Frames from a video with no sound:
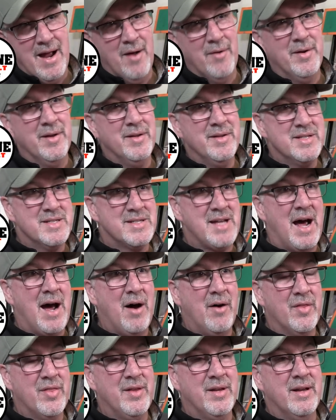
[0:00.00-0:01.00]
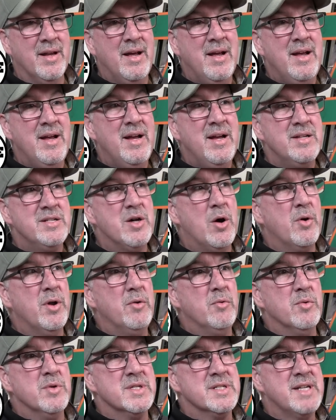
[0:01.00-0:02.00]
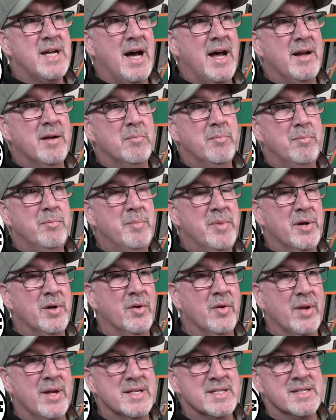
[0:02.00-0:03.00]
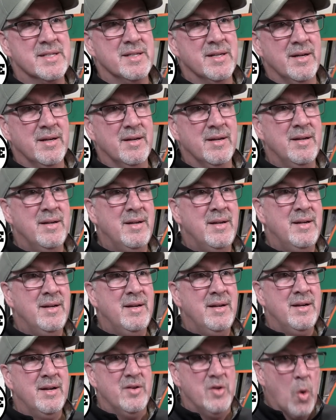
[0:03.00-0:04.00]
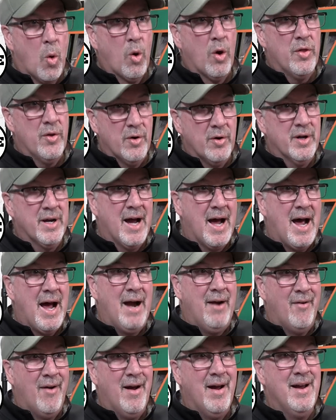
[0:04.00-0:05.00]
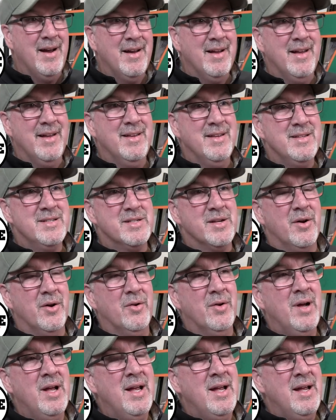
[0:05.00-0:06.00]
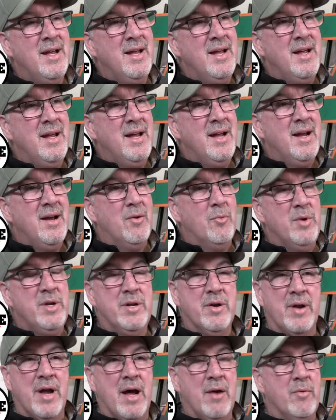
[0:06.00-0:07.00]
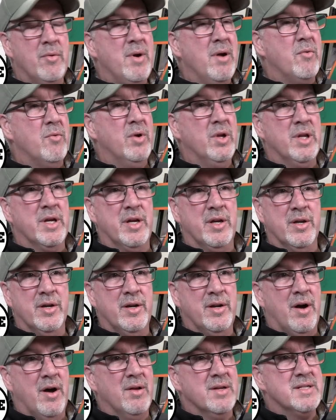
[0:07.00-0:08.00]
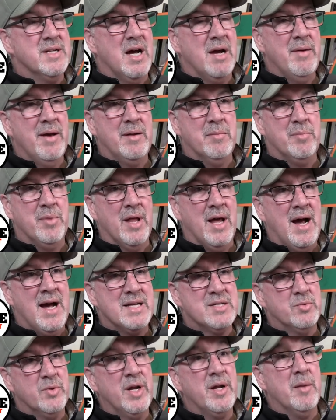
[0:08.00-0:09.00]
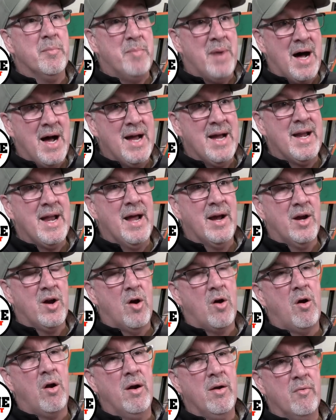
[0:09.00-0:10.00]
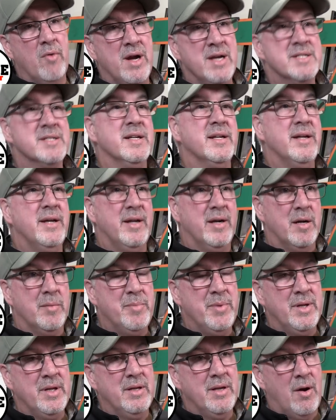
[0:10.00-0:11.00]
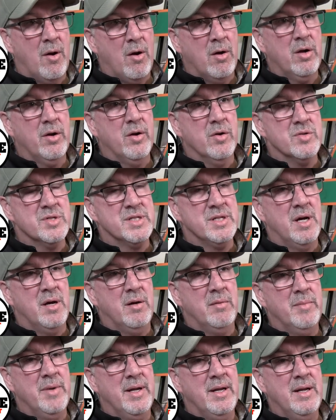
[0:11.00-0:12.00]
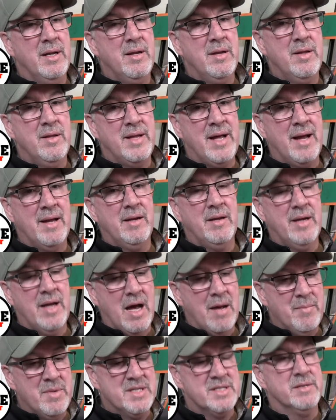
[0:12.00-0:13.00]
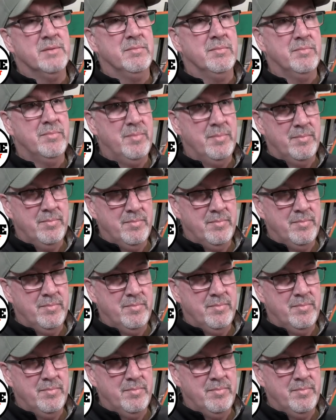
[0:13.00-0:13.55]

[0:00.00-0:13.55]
down to the south. Yeah. And Tony was kind of billed as the northern guy, right? And so we'd go down. We ran really good all the time. Had a blast. We ended up buying that car and racing it up in Artgo some, and that got me some,